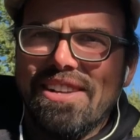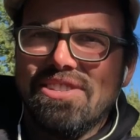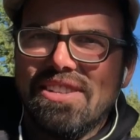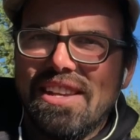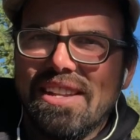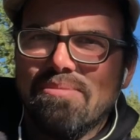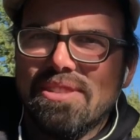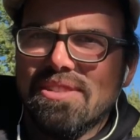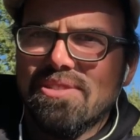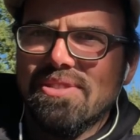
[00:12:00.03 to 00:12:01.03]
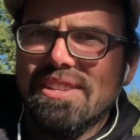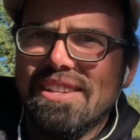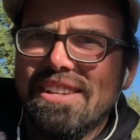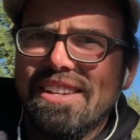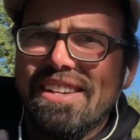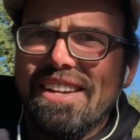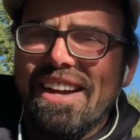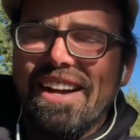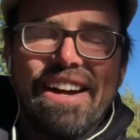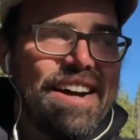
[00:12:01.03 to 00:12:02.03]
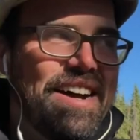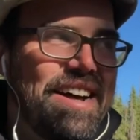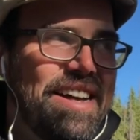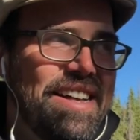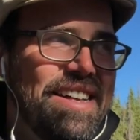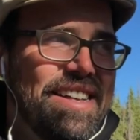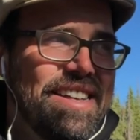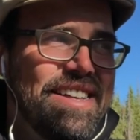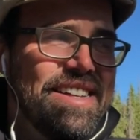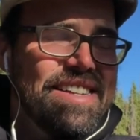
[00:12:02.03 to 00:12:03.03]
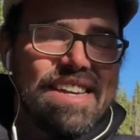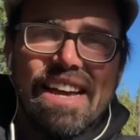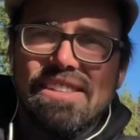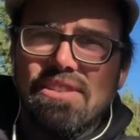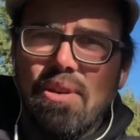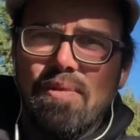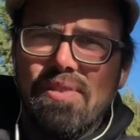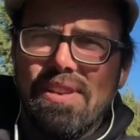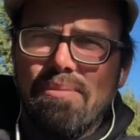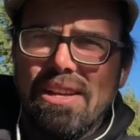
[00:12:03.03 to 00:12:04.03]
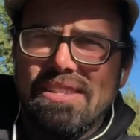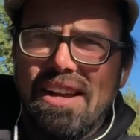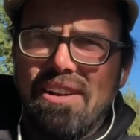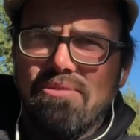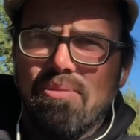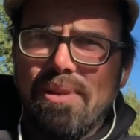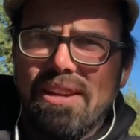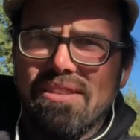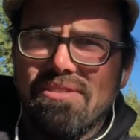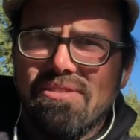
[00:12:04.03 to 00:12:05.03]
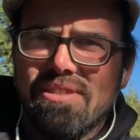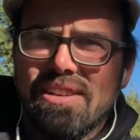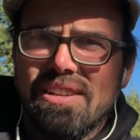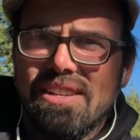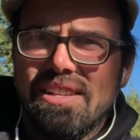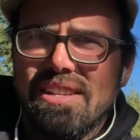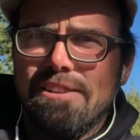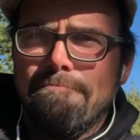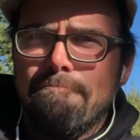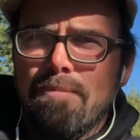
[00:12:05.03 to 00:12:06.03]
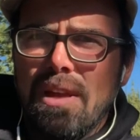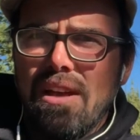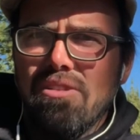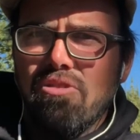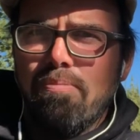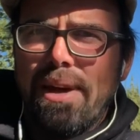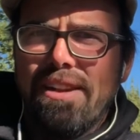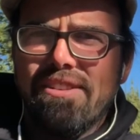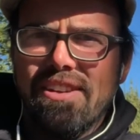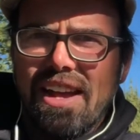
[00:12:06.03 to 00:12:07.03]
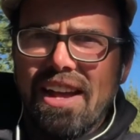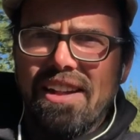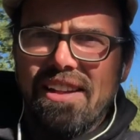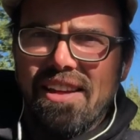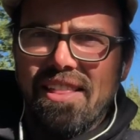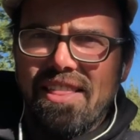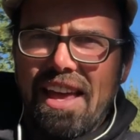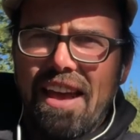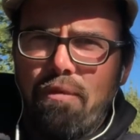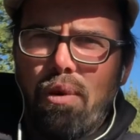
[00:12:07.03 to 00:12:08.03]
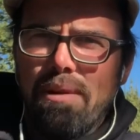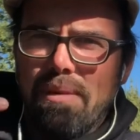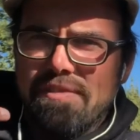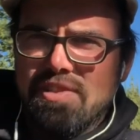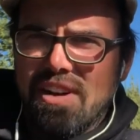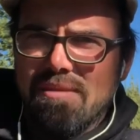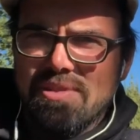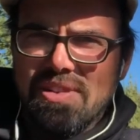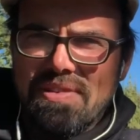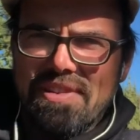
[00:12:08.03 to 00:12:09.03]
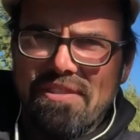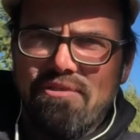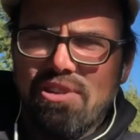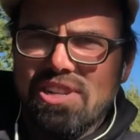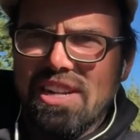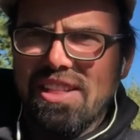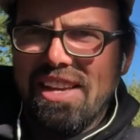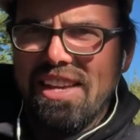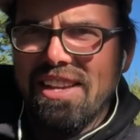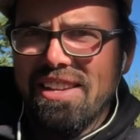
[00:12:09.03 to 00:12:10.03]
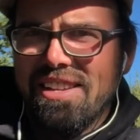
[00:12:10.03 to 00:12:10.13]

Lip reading: I should get them soon. Yeah, so hopefully my sound will be a little better, and they have wind muffs on them. So unfortunately,